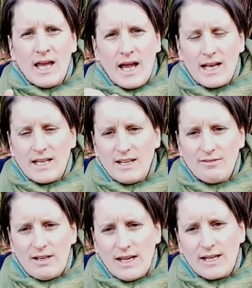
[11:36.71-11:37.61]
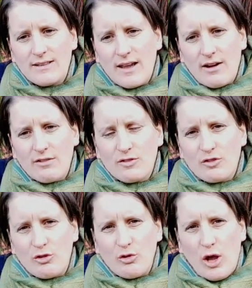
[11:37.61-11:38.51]
I'll leave a link there
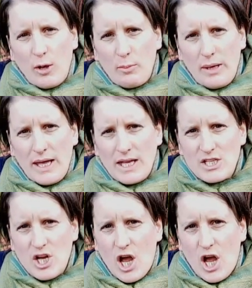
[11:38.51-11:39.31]
to a page